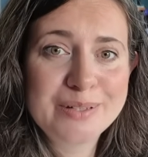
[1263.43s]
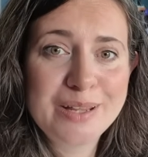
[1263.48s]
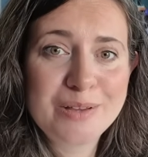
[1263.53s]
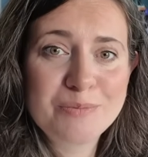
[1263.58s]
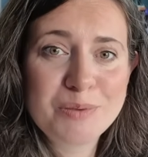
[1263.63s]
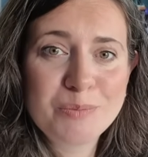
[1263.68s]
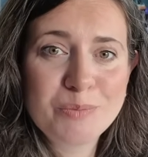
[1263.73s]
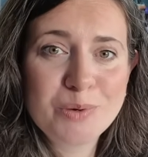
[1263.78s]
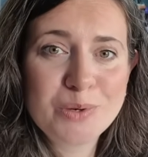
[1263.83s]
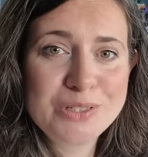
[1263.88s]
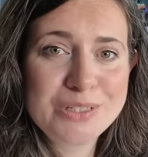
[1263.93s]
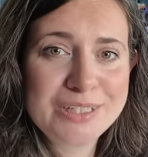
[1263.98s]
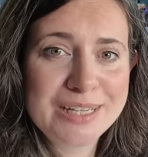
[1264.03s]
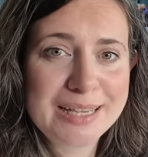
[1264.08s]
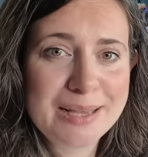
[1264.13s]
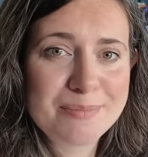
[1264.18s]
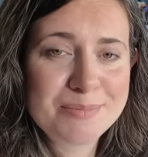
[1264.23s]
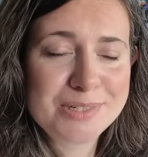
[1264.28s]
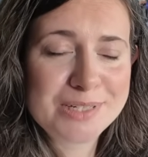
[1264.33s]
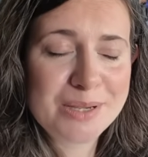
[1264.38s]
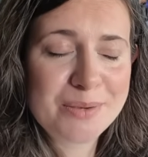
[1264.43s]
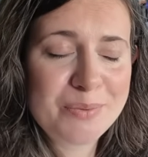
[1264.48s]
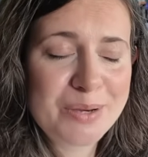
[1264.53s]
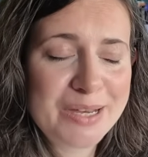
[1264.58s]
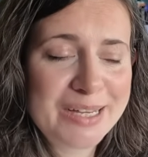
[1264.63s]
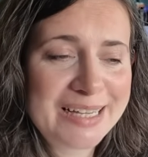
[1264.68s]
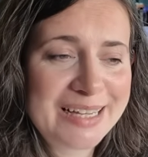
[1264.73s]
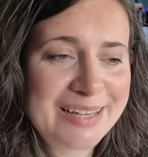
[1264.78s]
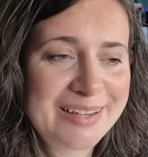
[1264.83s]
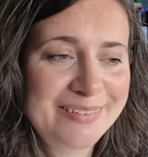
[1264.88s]
I've been watching MJ
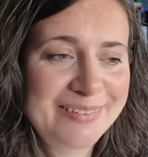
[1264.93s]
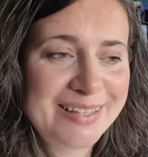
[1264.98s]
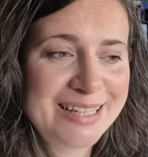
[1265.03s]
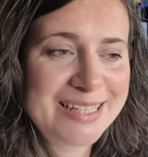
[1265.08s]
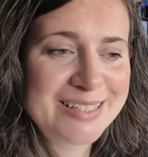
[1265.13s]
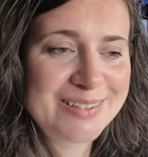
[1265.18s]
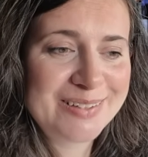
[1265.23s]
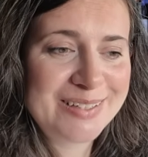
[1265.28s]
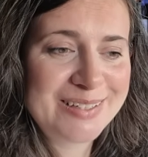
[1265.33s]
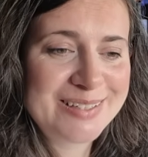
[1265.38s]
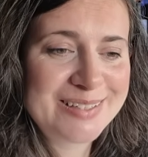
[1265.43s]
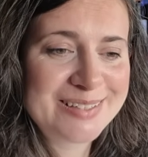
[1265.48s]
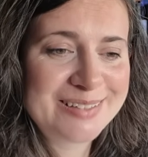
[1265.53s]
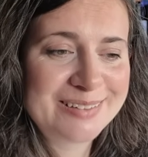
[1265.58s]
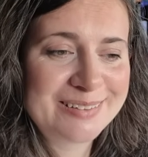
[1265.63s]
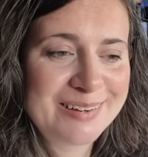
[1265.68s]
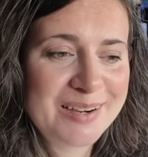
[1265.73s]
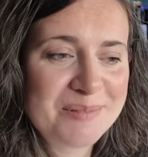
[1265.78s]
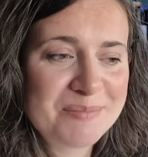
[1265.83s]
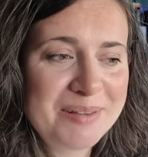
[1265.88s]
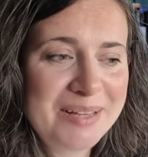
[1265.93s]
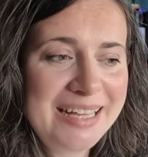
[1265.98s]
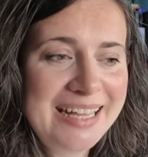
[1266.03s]
working on this on Instagram.